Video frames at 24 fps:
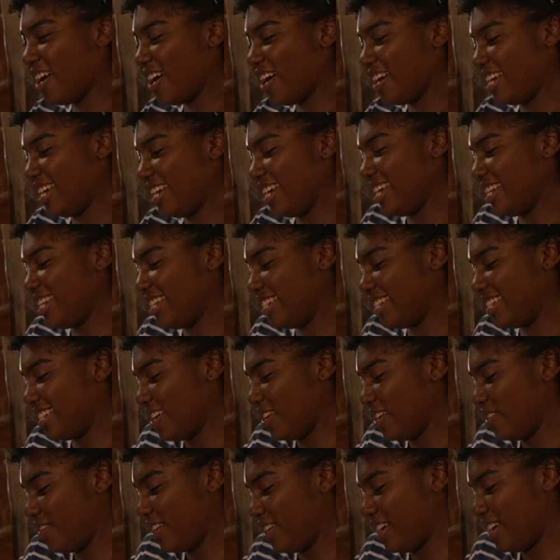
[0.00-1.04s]
Scotty
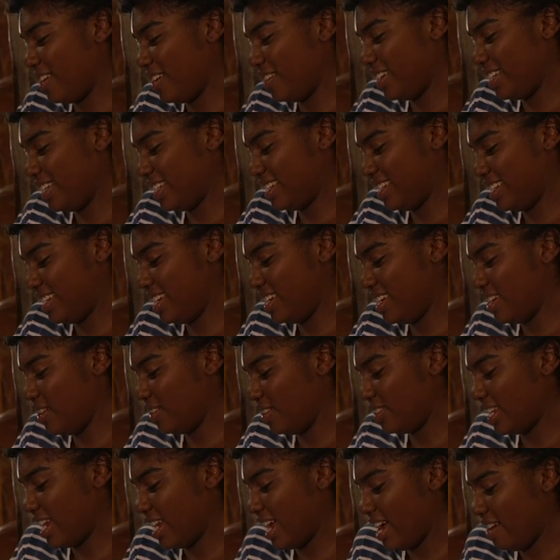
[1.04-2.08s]
is over here because he
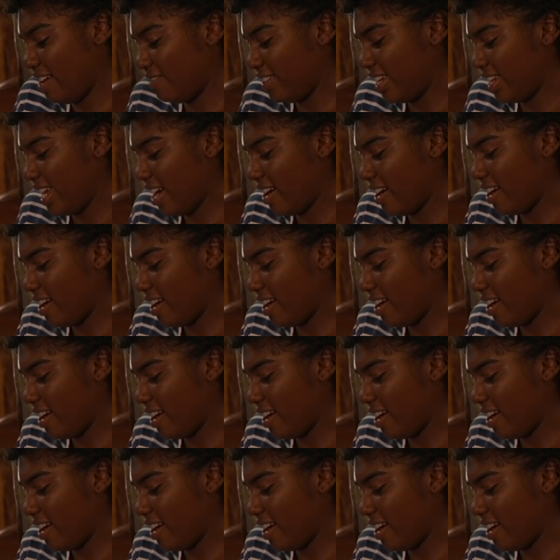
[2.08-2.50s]
knows that I have